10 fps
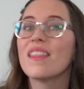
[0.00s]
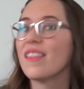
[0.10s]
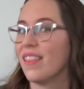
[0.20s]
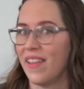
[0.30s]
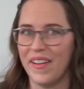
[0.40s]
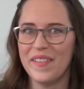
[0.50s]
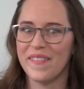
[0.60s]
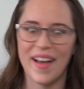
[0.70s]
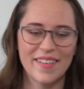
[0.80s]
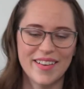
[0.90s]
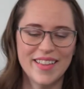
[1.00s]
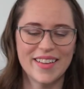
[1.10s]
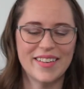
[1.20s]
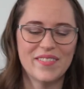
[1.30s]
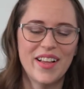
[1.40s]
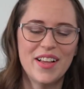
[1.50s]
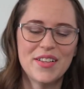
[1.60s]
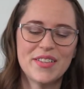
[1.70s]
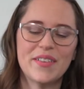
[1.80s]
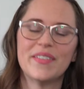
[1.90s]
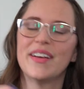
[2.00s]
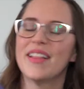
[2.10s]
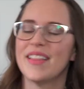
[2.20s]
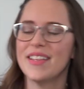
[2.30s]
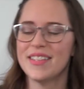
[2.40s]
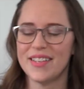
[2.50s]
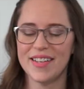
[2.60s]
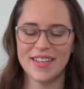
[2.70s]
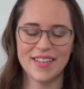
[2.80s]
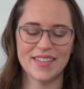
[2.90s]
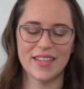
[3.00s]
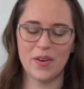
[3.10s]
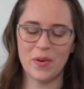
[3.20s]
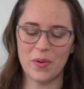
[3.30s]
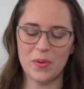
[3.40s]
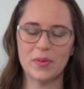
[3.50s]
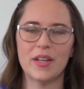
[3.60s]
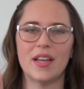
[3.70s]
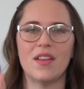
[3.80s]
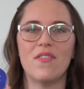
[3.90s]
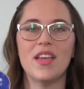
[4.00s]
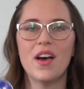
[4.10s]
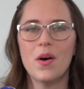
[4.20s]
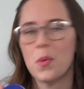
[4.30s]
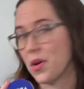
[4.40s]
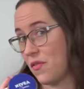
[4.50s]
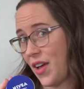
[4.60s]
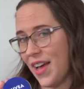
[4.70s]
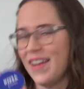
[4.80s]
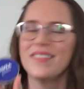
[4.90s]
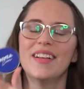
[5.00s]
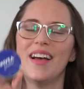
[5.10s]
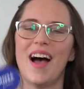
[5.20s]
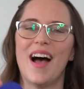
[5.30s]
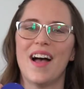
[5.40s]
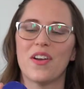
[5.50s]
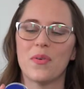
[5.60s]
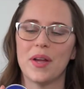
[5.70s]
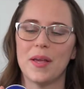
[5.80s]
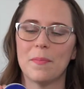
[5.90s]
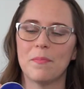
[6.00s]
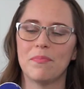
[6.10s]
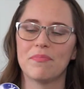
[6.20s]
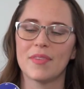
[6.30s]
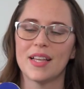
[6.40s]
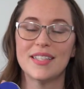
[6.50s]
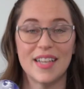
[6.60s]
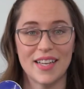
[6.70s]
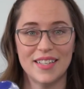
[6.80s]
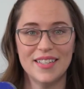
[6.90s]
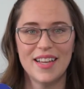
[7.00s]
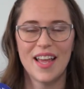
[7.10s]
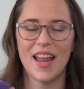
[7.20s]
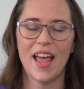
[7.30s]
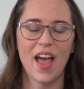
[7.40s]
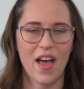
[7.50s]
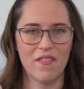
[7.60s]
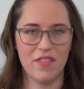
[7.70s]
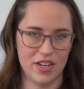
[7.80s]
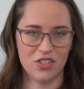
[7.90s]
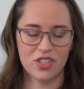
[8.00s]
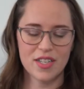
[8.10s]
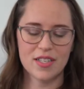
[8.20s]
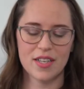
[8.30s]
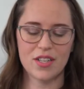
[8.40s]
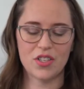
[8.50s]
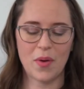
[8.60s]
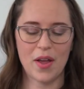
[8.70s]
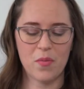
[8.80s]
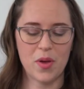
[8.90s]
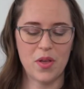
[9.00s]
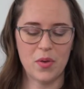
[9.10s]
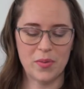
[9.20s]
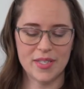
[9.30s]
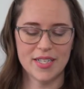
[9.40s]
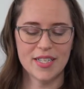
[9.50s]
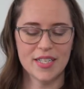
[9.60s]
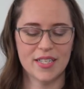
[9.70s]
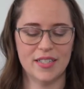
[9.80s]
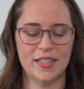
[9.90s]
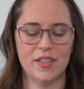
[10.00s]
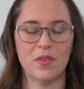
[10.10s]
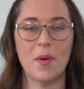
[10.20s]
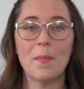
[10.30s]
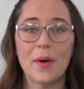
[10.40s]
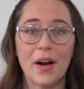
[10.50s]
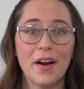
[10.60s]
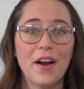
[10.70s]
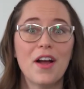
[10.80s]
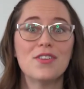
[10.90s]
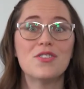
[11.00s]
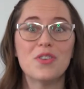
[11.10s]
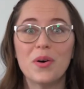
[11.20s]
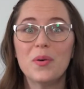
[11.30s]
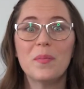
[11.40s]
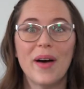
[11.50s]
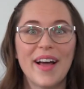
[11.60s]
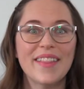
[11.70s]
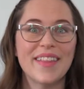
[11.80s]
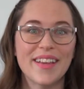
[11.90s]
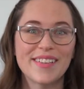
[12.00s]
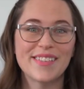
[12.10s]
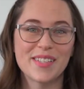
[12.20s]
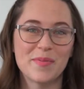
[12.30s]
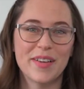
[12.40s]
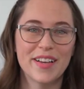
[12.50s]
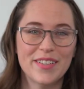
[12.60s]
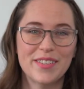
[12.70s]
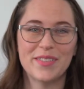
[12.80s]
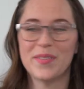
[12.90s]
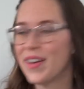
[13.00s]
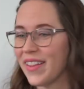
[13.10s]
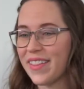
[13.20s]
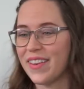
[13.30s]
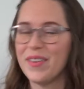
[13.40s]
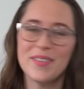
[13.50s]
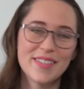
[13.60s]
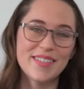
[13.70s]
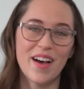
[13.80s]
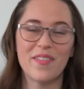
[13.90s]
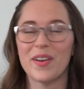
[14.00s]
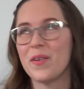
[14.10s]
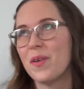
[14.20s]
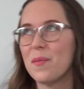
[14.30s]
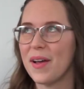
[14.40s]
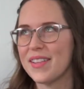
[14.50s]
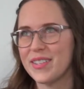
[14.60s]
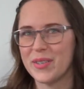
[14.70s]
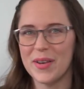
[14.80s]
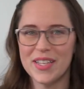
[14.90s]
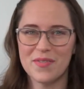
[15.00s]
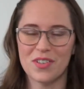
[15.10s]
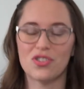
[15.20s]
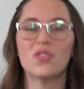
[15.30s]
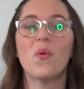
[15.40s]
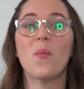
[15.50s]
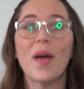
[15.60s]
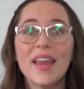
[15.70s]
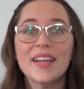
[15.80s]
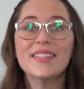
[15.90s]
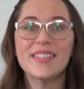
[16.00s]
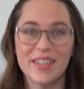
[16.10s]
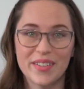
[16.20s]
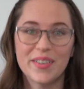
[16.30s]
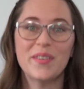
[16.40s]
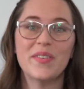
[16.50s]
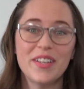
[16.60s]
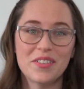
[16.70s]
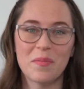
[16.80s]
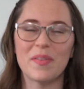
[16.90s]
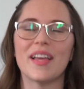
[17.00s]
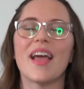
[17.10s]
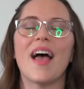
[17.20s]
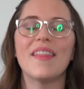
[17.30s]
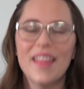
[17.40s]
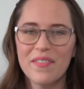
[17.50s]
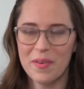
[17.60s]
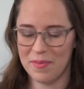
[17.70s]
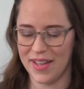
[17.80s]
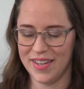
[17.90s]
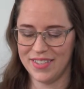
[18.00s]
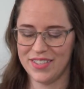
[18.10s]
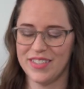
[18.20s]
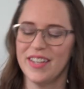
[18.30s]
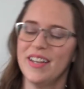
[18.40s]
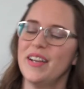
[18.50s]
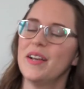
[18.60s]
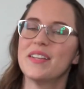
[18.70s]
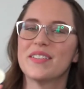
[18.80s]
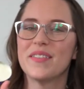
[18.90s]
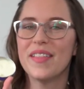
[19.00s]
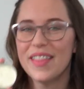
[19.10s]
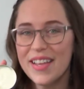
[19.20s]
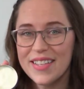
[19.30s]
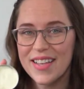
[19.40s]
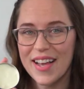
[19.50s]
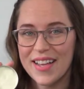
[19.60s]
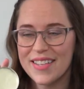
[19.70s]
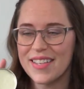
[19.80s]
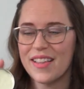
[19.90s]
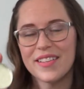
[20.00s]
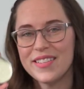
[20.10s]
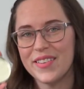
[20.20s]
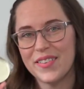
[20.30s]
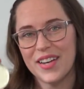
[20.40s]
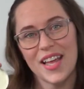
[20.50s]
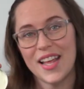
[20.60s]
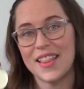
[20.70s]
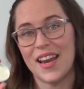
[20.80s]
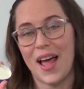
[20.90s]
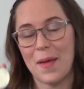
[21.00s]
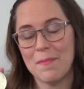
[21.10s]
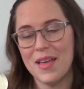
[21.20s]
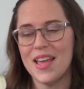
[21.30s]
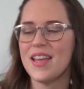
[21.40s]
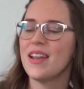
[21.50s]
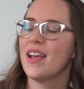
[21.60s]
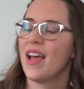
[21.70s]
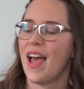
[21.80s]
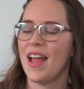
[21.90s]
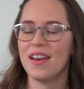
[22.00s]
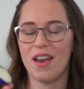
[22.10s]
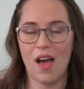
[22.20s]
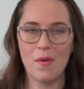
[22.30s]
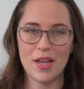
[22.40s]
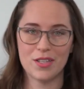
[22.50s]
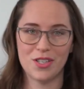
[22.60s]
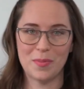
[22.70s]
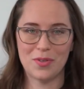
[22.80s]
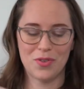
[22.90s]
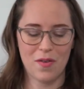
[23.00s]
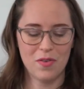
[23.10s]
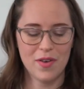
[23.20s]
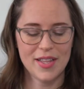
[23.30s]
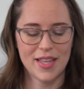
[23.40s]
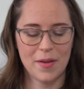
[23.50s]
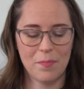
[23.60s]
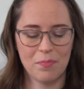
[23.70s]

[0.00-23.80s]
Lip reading: No, I don't either. So this is an old Nivea cream tin, and I have finished it, and so I reused it. Remember, don't buy things just because you want the new stuff or you want to buy the zero waste version. Wait until you finish something and then replenish. So this has the deodorant in it that I made, and now it's super travel friendly.